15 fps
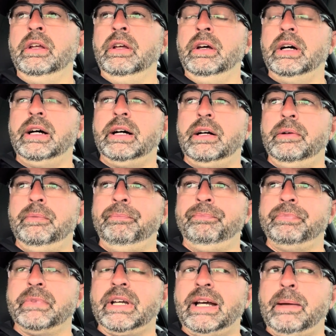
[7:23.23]

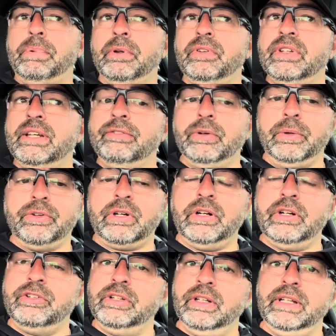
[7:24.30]
I believe it was
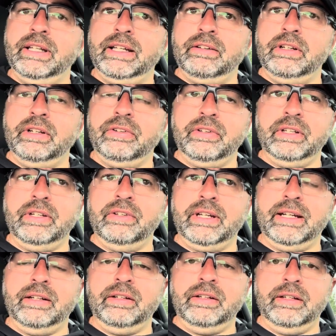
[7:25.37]
Kurt Schilling that recently
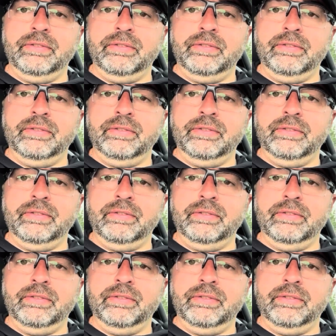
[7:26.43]
said it.